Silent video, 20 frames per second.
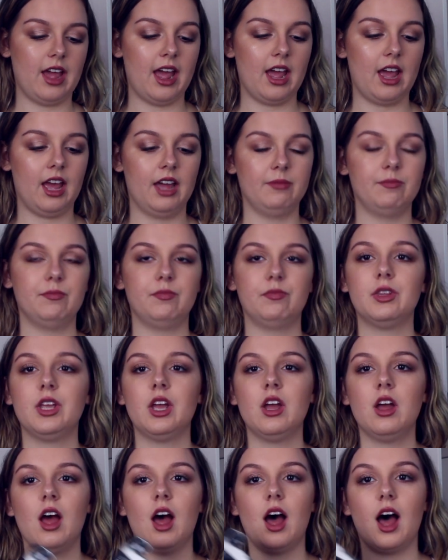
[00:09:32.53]
And
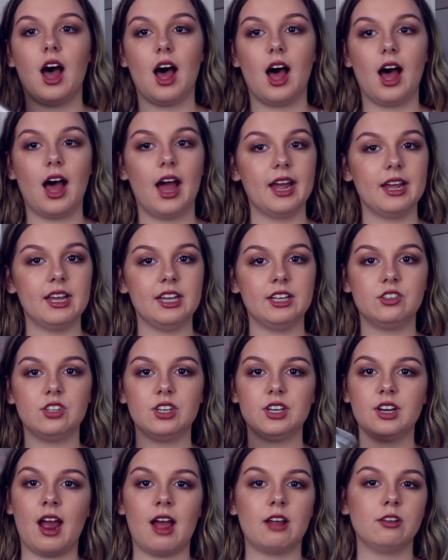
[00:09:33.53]
I
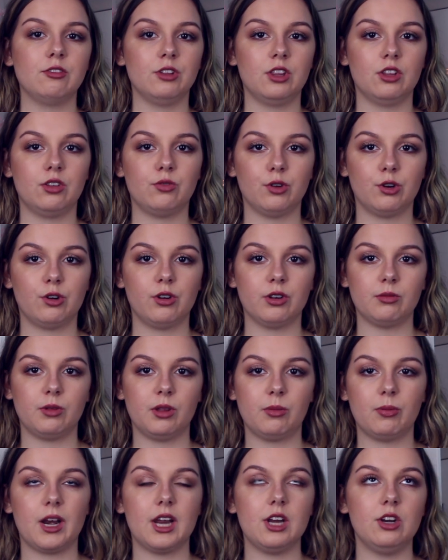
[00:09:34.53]
didn't ask for this for
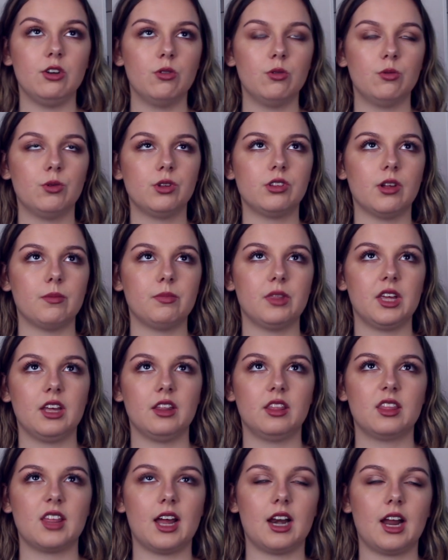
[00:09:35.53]
Christmas, but I knew it was
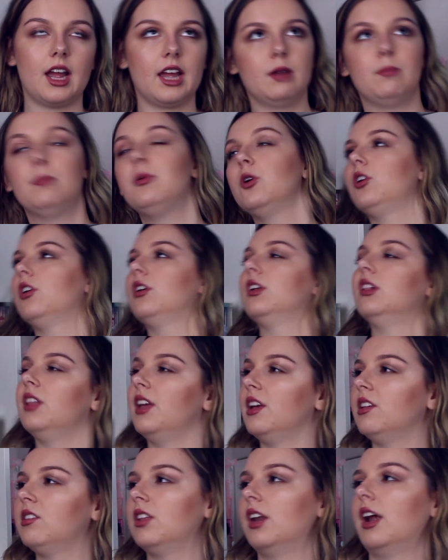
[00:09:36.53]
something that I had put on the
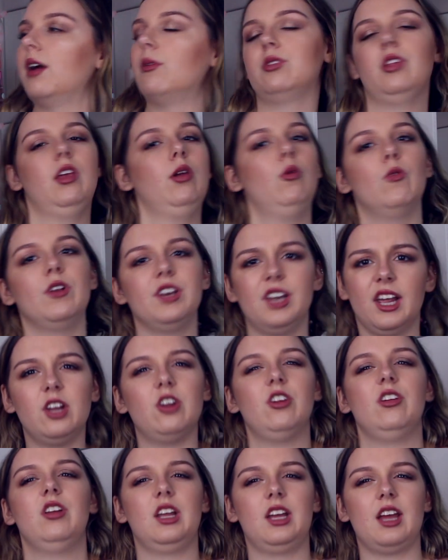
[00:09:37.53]
list, and I was like, one day
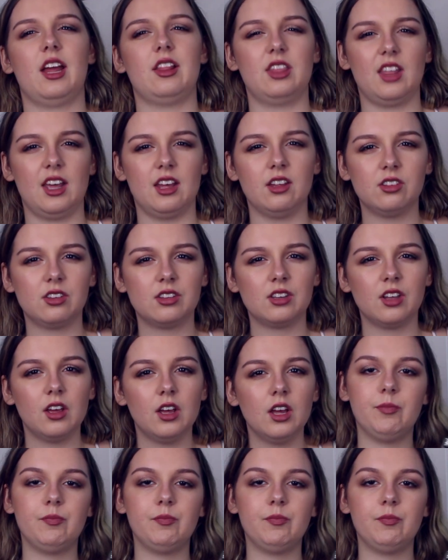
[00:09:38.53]
you're gonna get this.